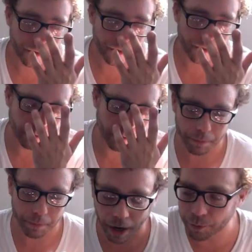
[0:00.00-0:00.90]

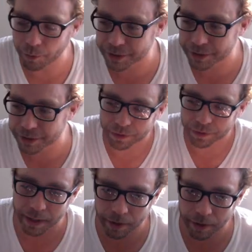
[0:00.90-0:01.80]
I always just went with
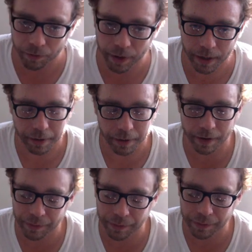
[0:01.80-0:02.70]
the ERA, but now
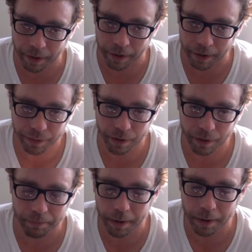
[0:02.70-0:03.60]
that I think about it, I think
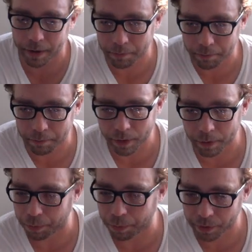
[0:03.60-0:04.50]
whip might be a more
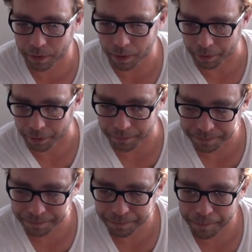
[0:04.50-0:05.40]
important number.
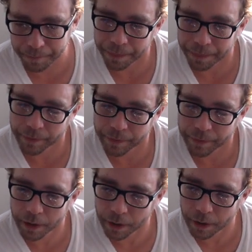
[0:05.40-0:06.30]

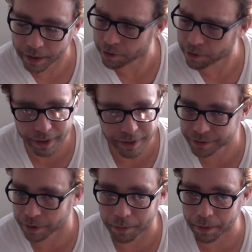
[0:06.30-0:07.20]
Oh, ERA is
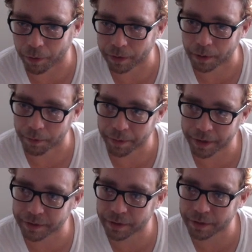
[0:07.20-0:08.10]
still an important number
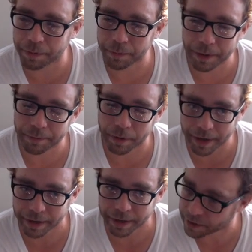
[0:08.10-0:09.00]
because you can put people on
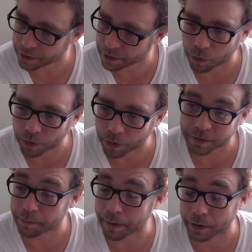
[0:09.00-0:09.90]
base and they don't score and it
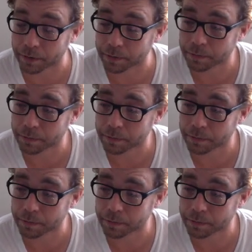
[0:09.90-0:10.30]
doesn't matter.